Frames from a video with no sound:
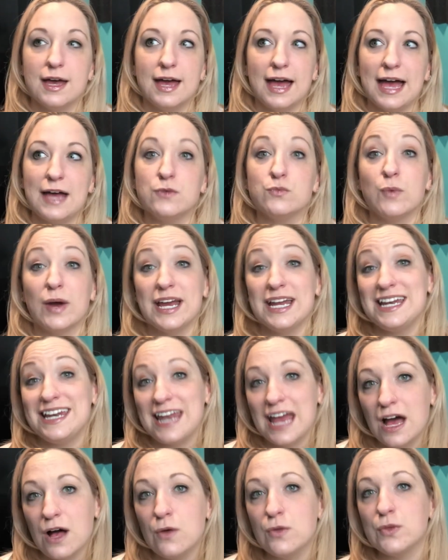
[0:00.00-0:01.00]
And right
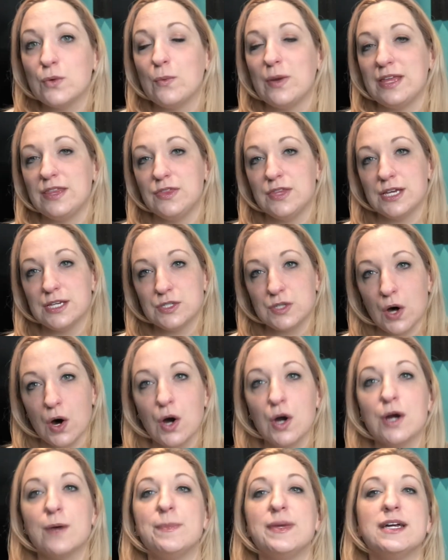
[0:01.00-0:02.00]
now, the way things
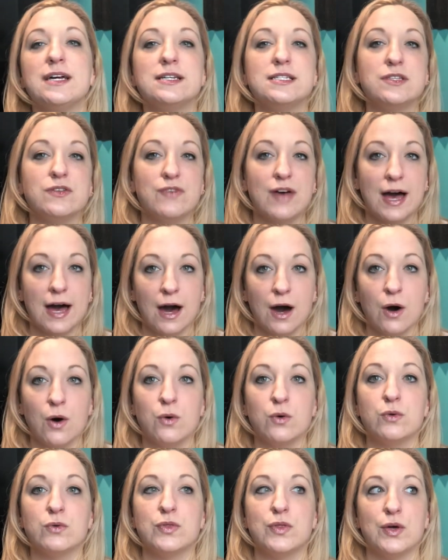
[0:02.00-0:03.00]
are, because of
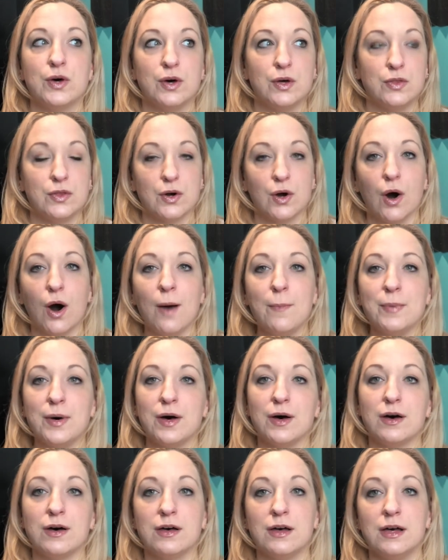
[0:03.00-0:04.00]
how the, the
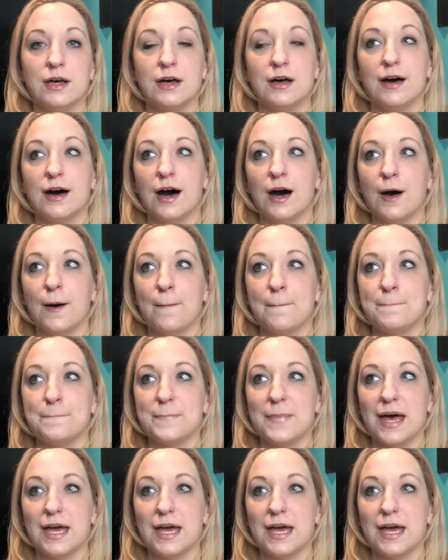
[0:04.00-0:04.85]
COPPA um,